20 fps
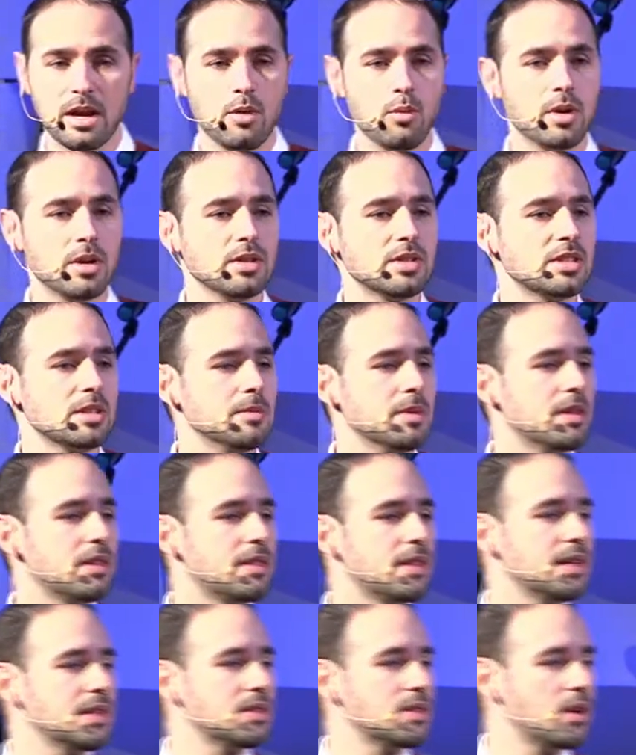what are some of the
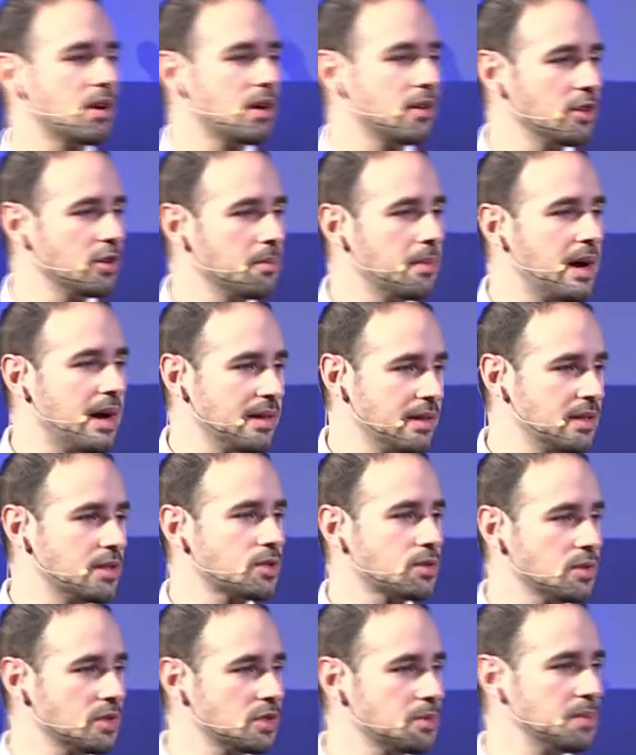things that are on your mind this
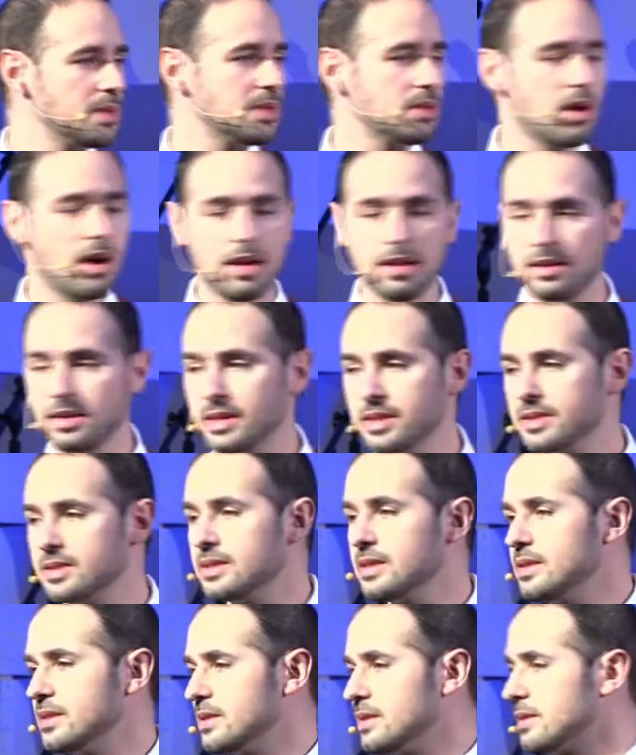Christmas holiday
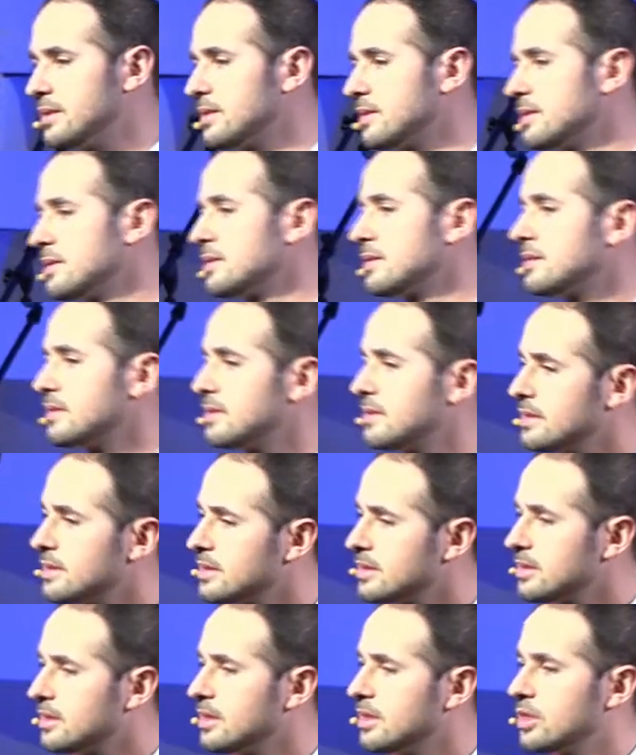season?
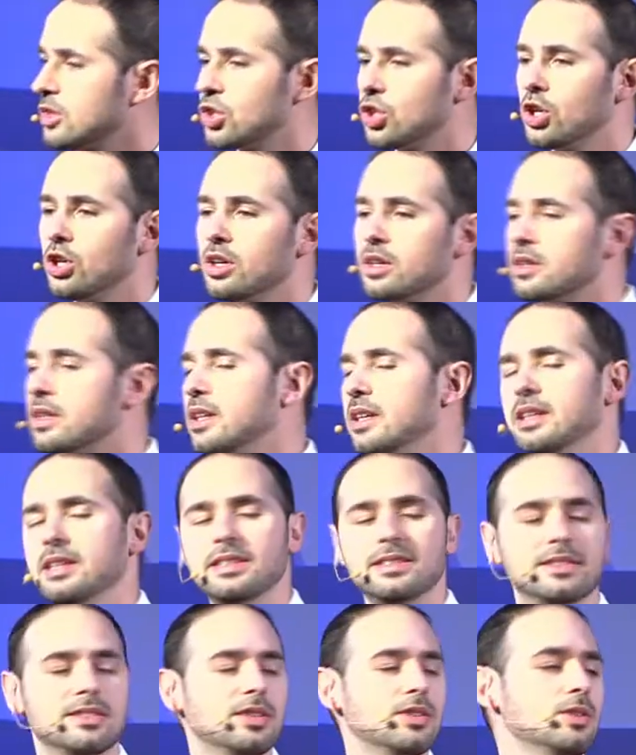
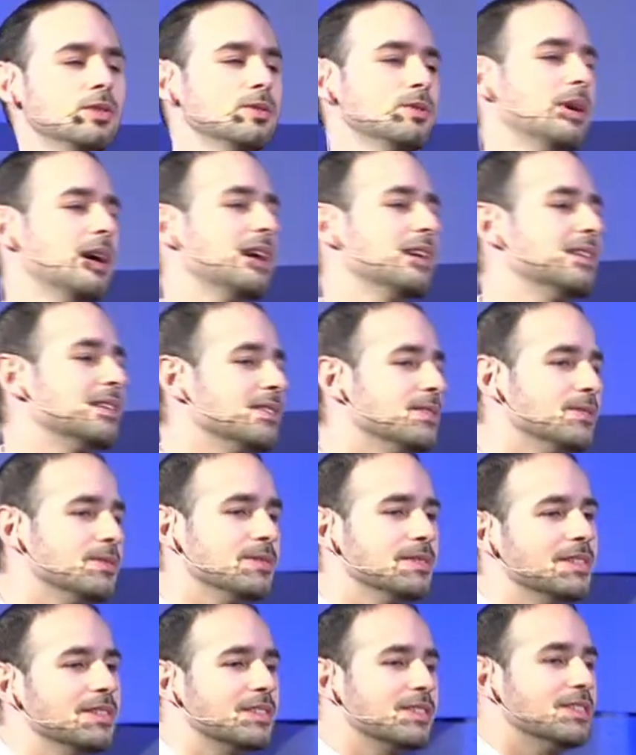Cookies. Oh,
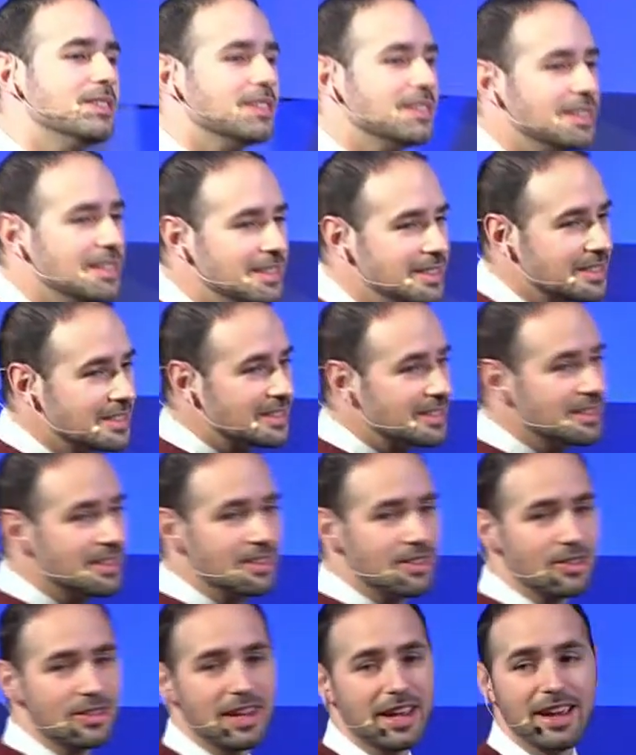hallelujah, cookies.
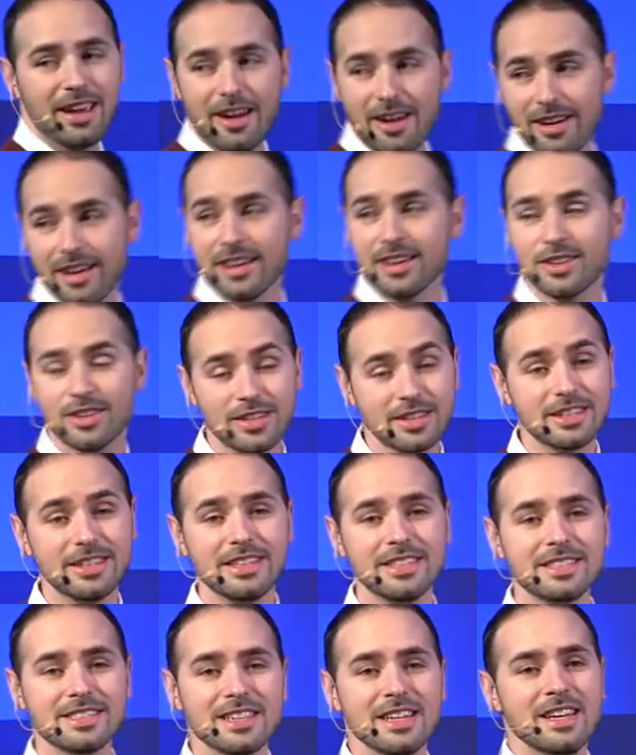Okay, all right,
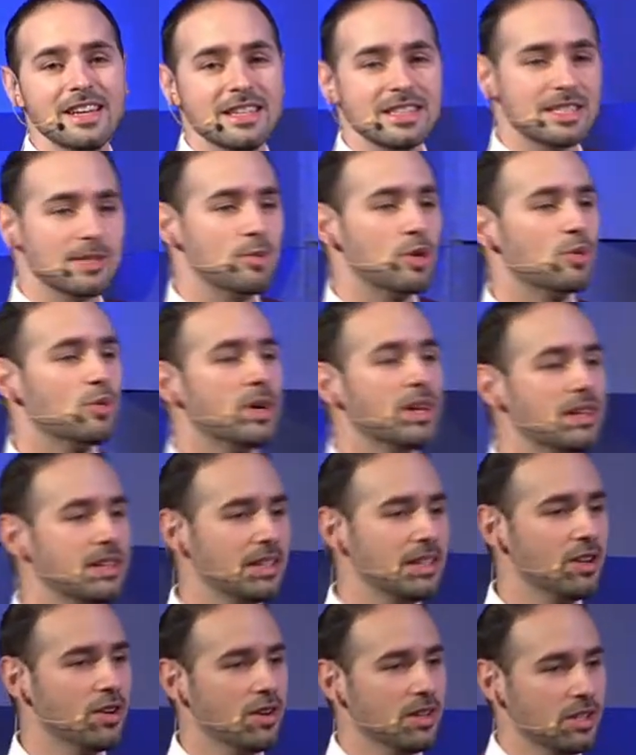cookies. Someone went,
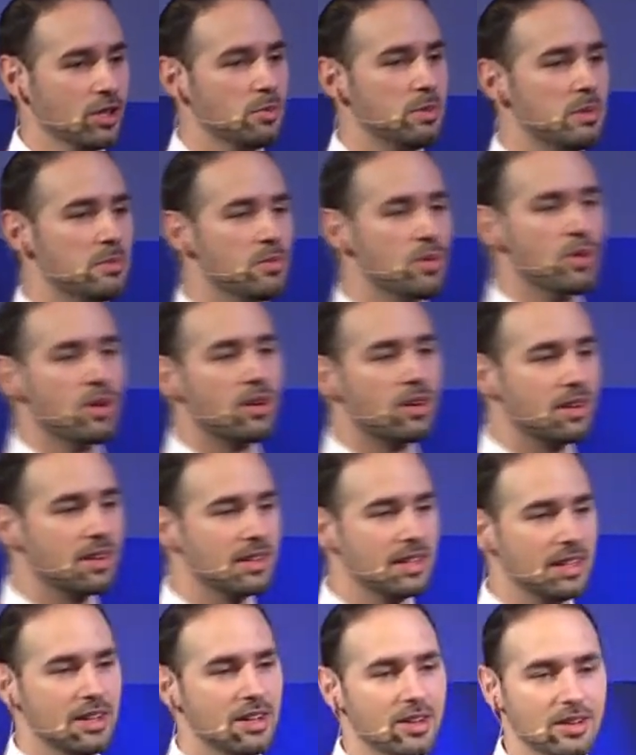you know, a little bit more,
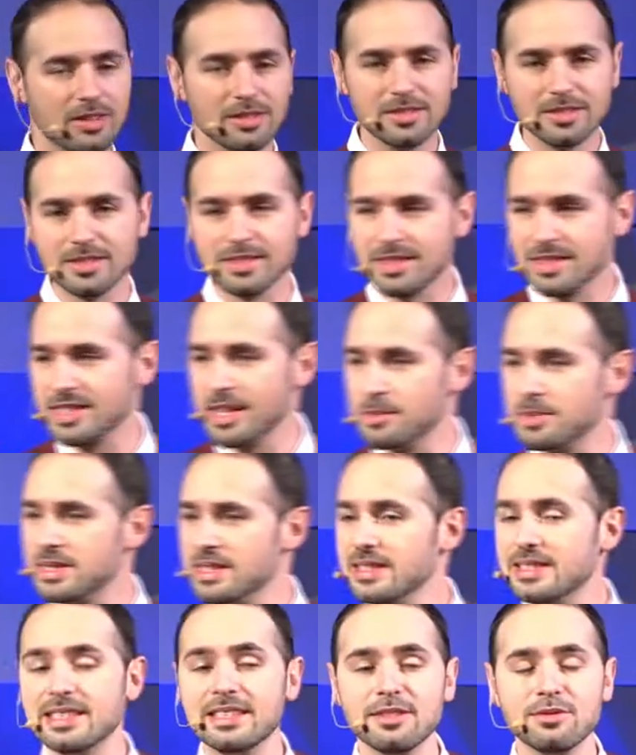you know,
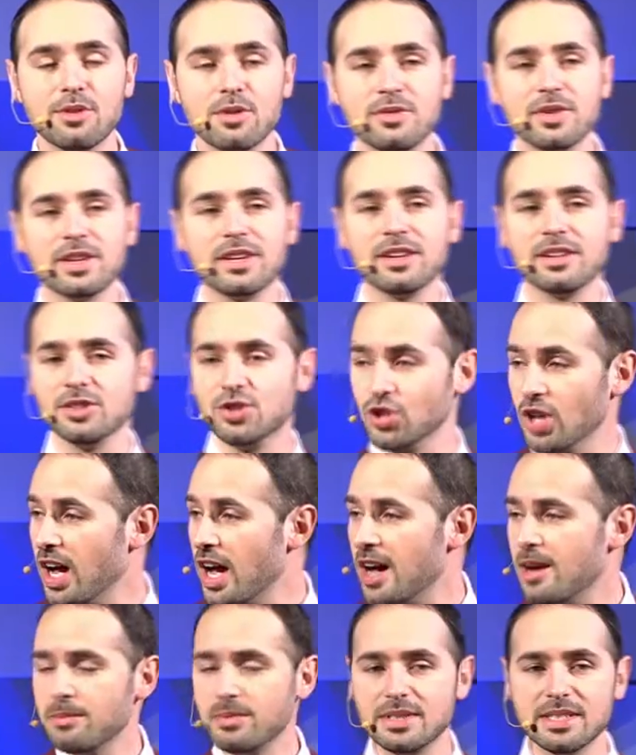substantive over here.
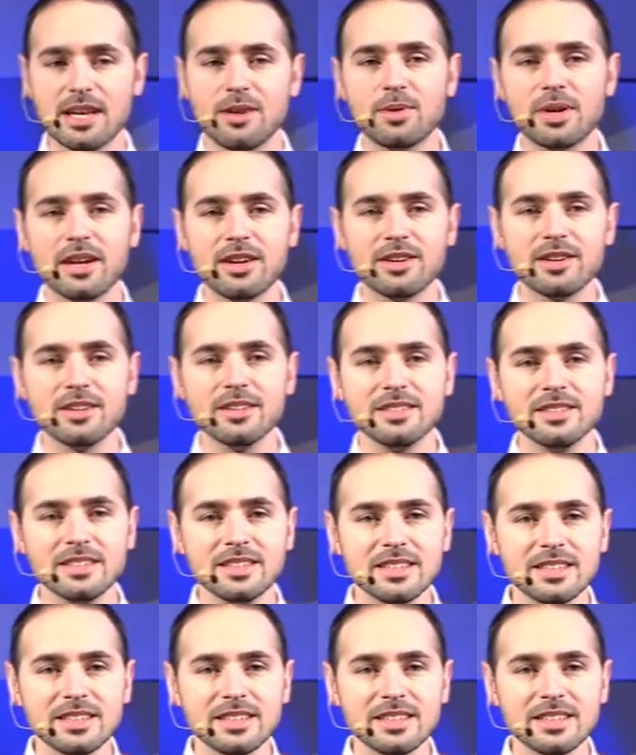Job, is that what I heard?